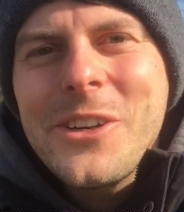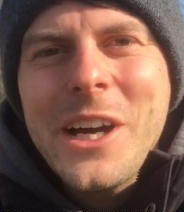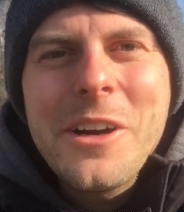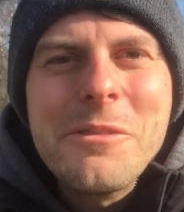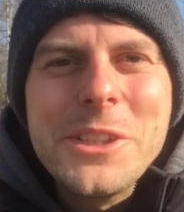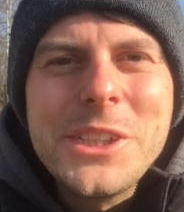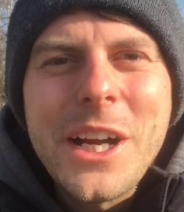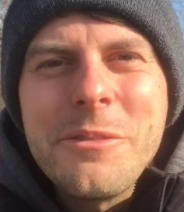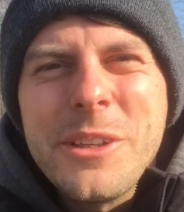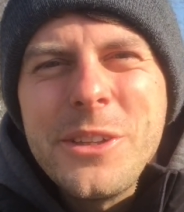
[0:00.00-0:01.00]
I will
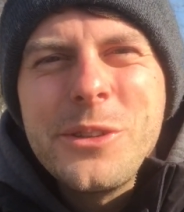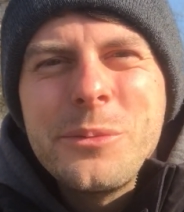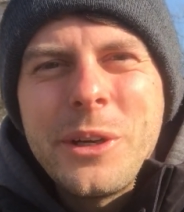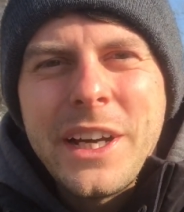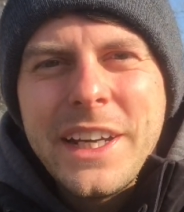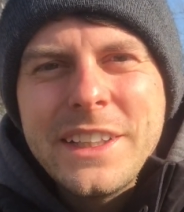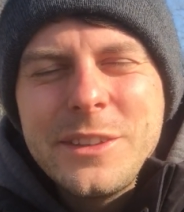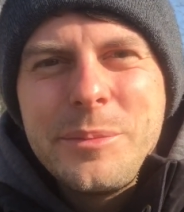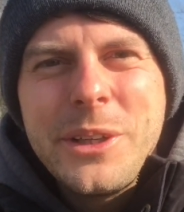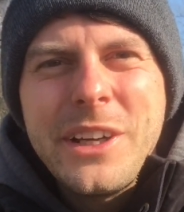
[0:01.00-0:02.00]
share with you my
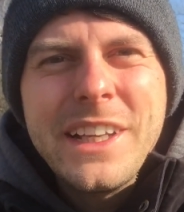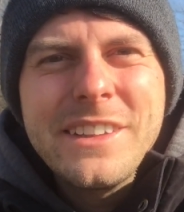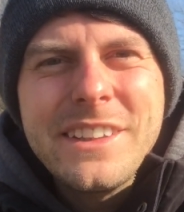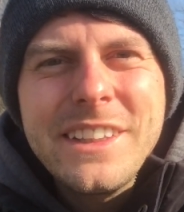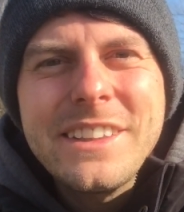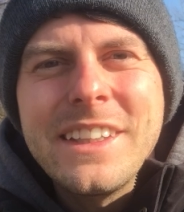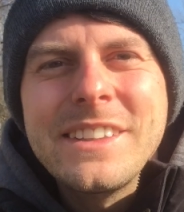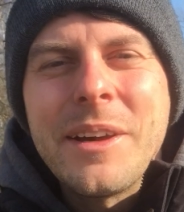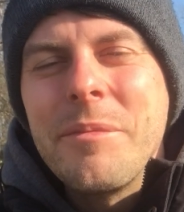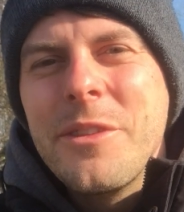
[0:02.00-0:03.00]
experiences and
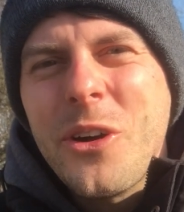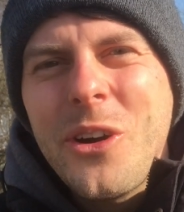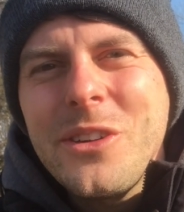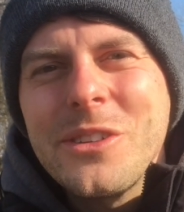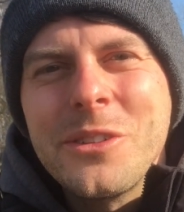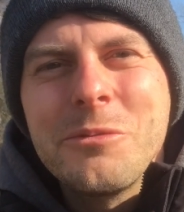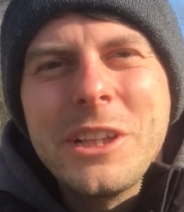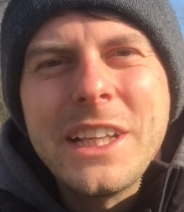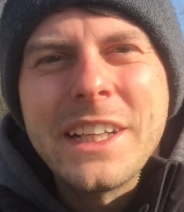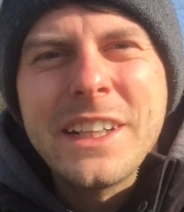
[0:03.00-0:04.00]
some thoughts on
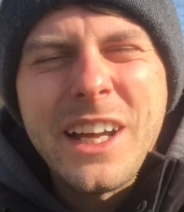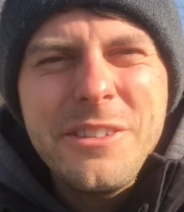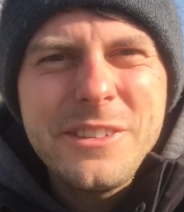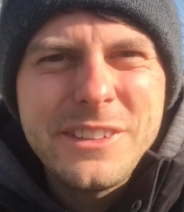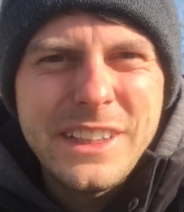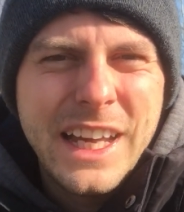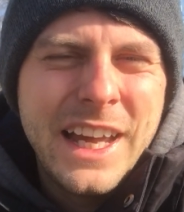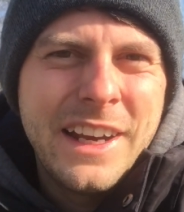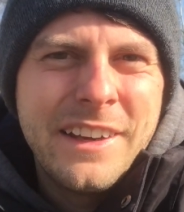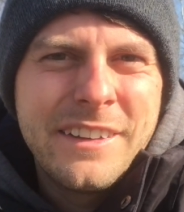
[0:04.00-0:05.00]
whittling gloves
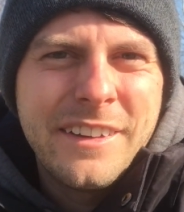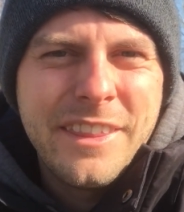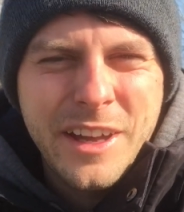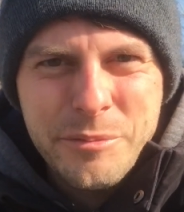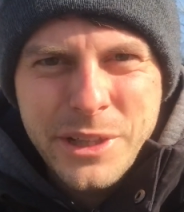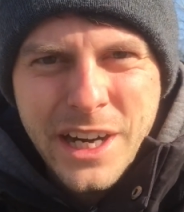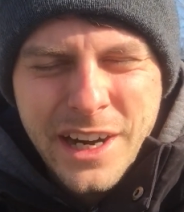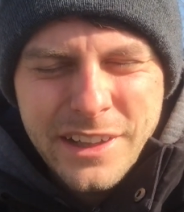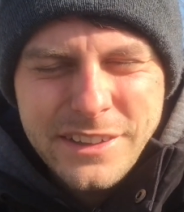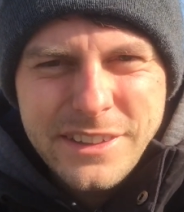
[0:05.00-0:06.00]
and thumb
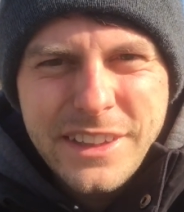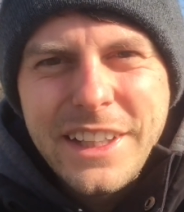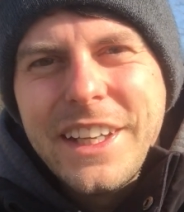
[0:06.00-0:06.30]
guards.